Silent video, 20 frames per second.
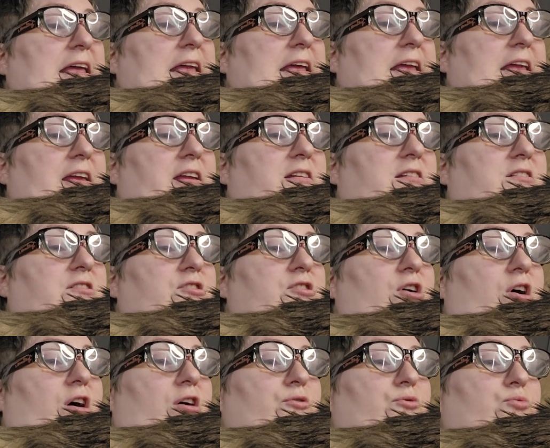he did
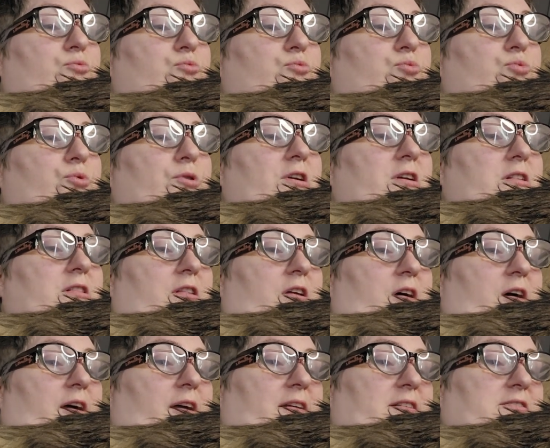not
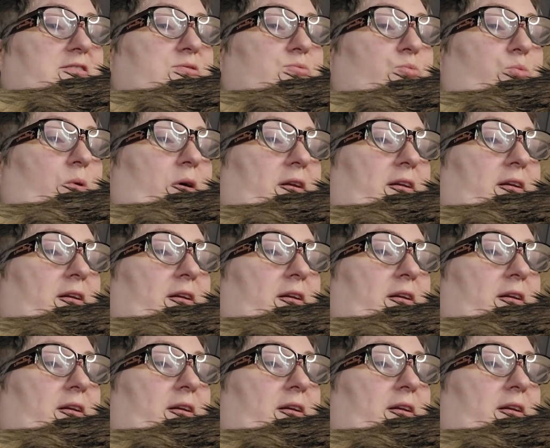realize what